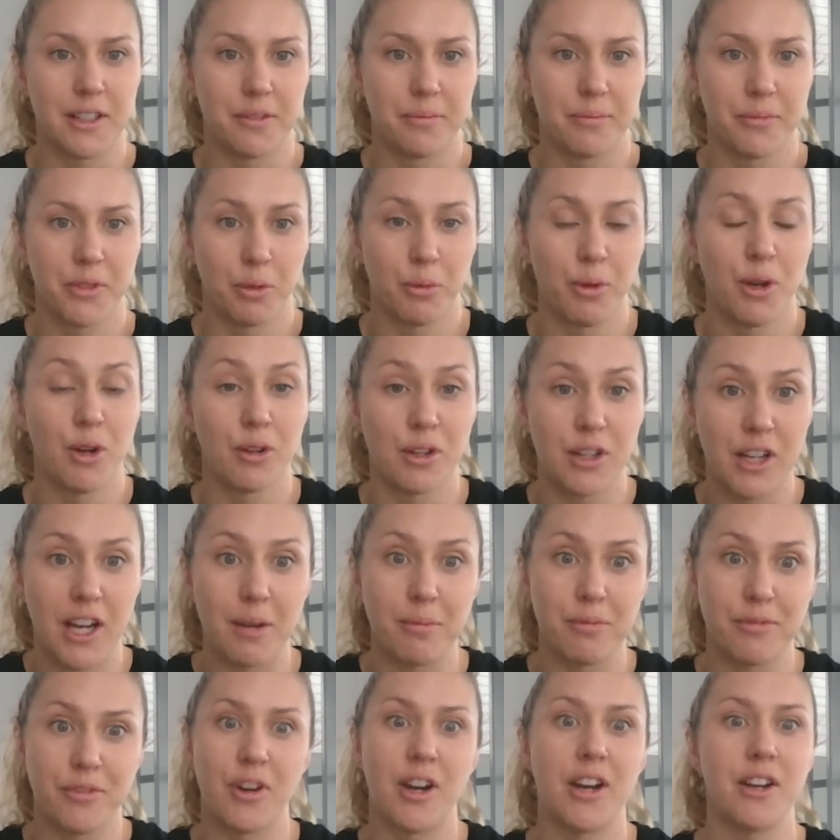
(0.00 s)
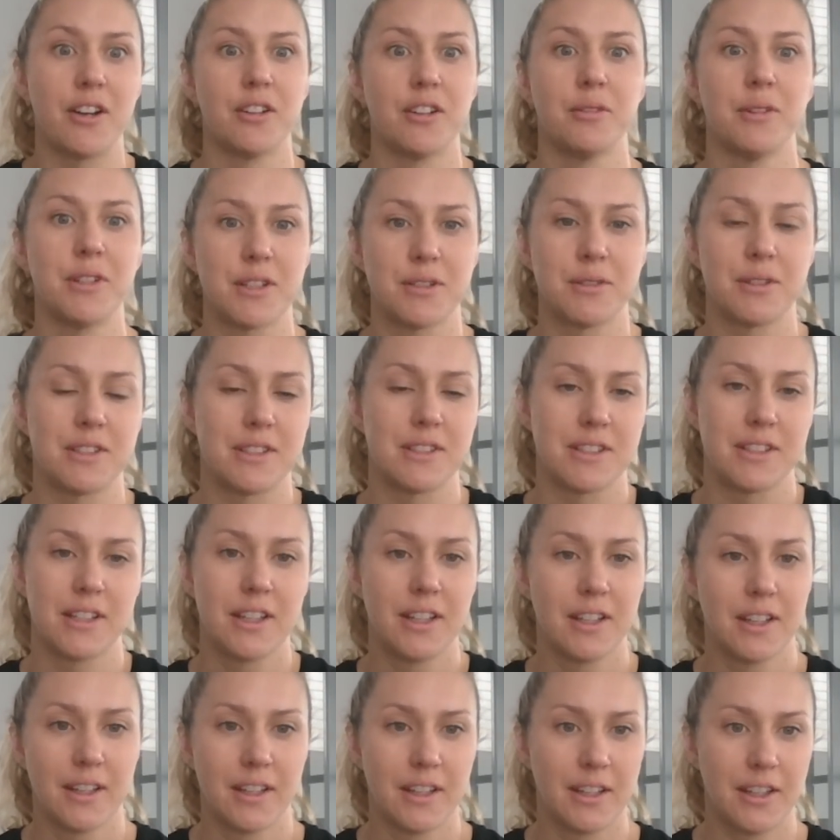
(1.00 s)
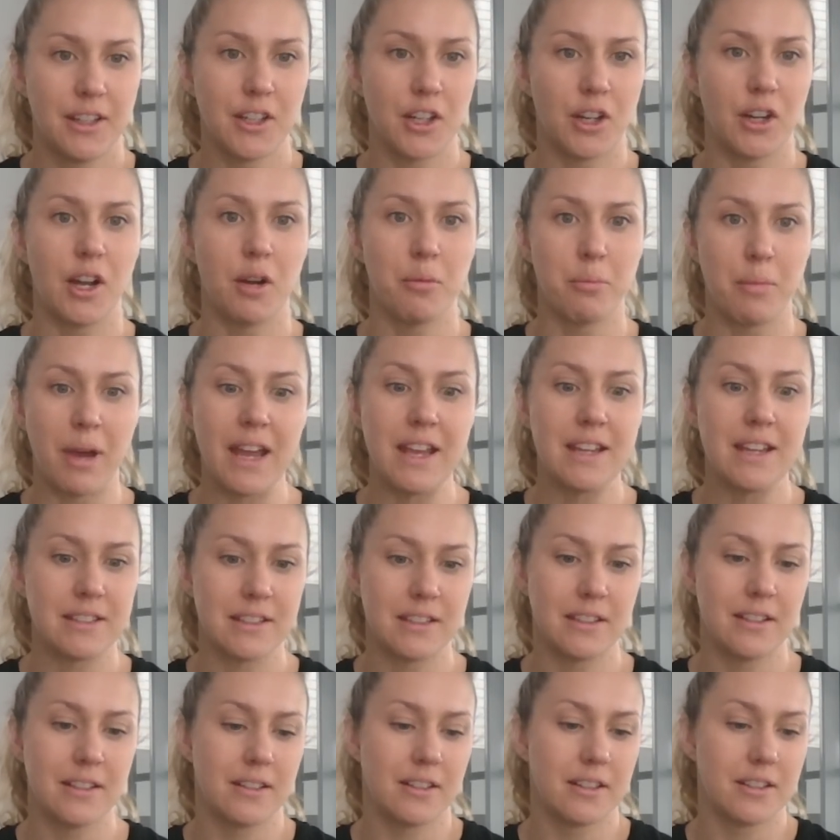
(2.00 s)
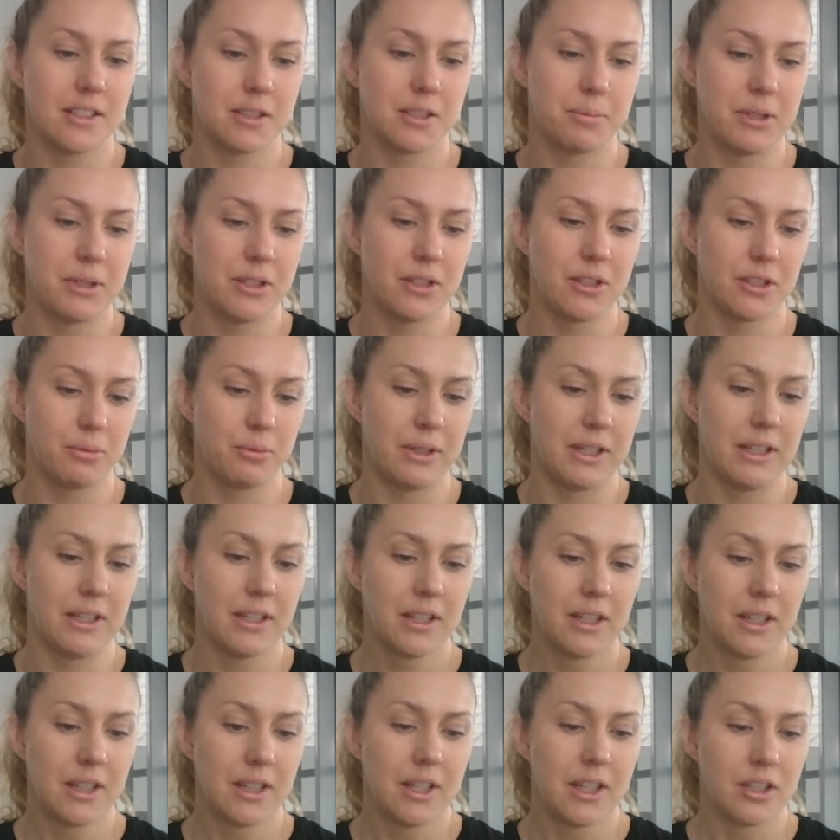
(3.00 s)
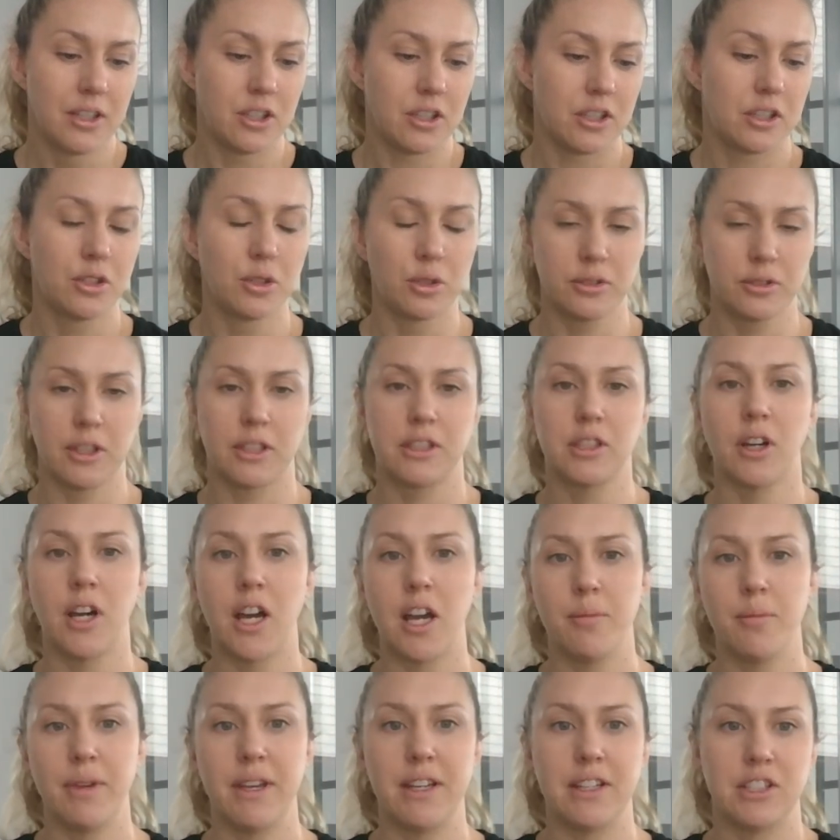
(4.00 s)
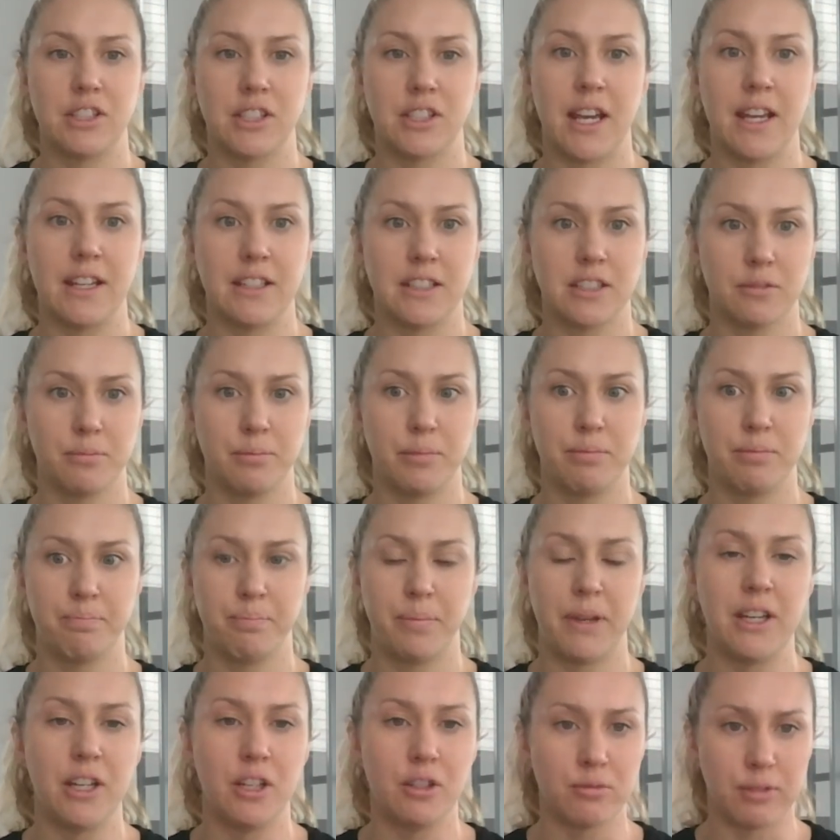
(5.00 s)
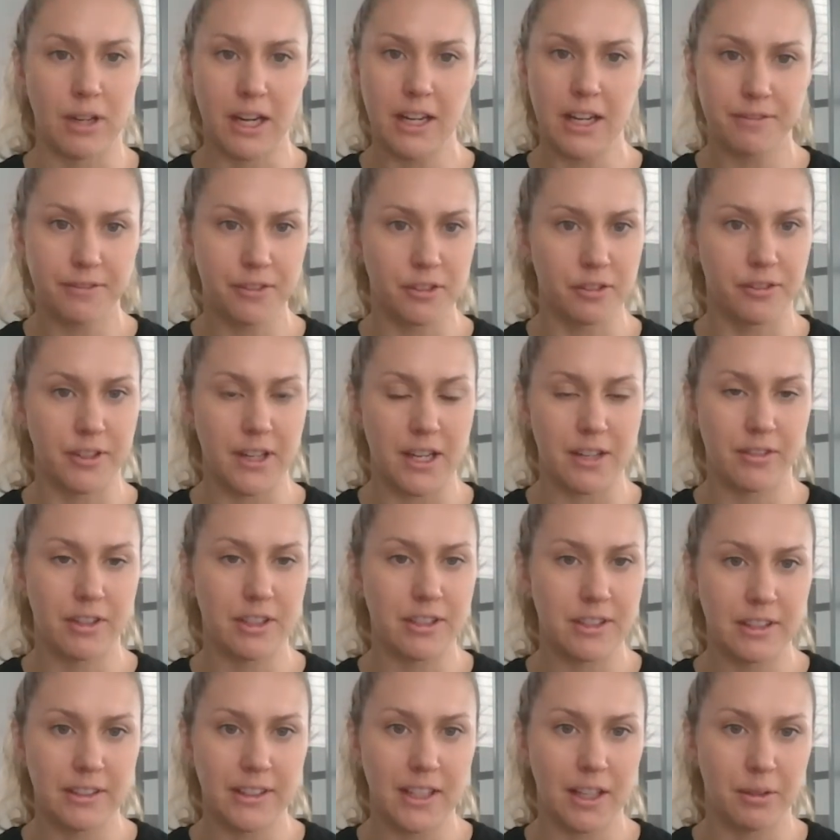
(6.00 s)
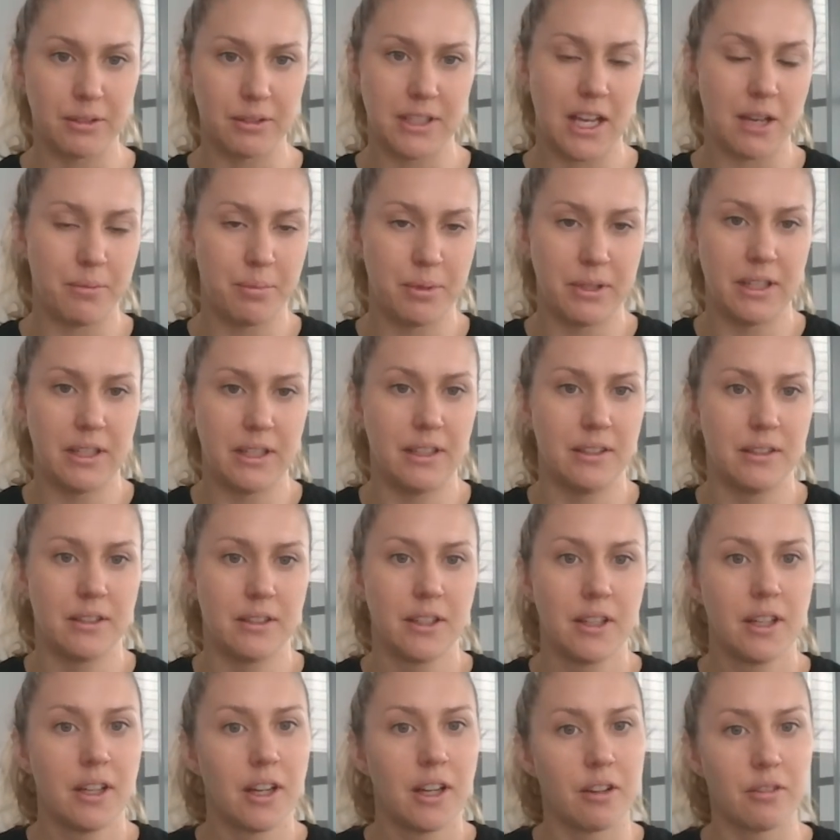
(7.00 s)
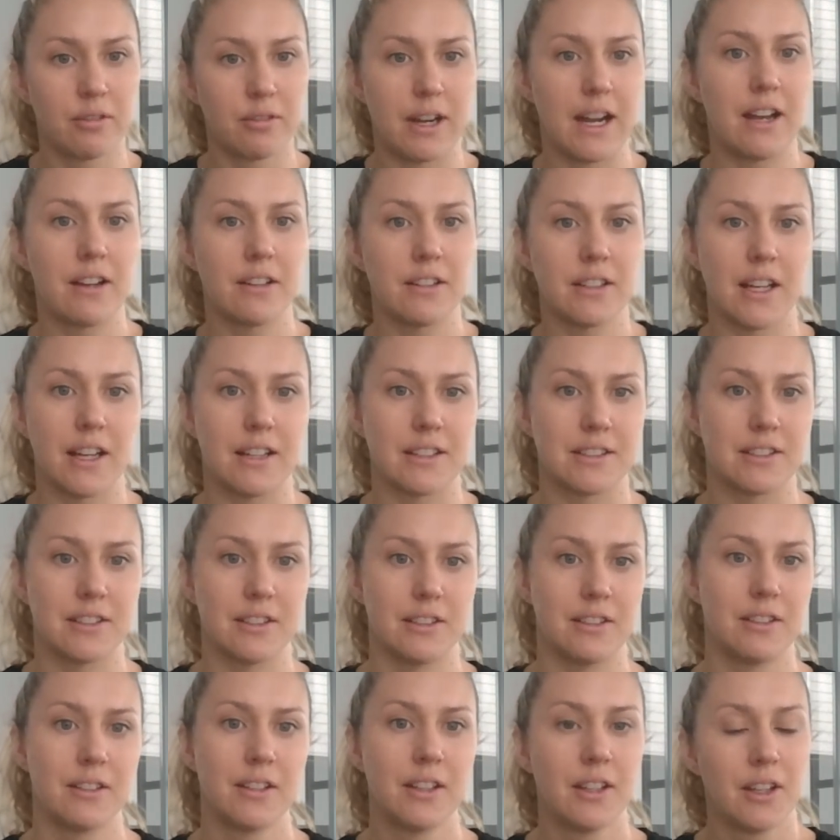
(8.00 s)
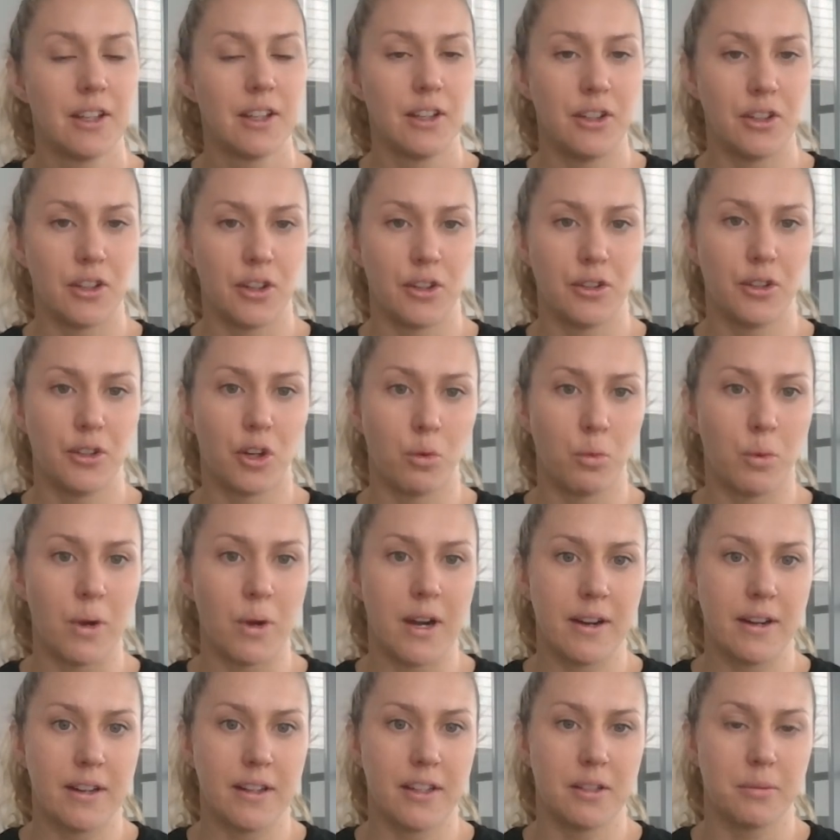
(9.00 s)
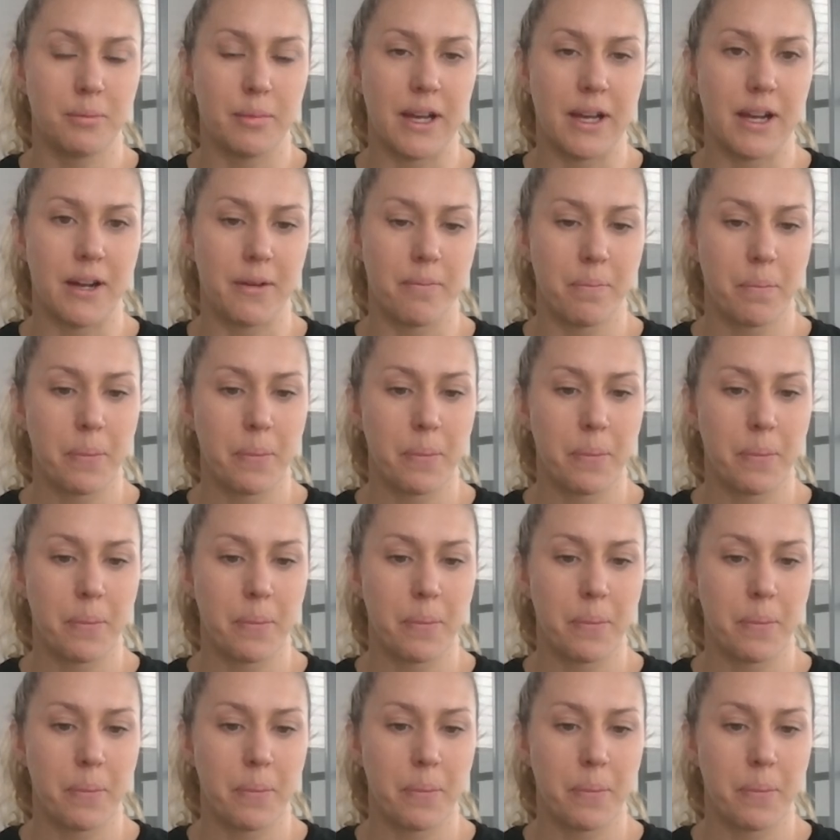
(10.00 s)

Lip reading: the World Cup final, which was, you know, amazing. And it's because we just took the time each day to be grateful for everything that was happening around us and, you know, not worrying about,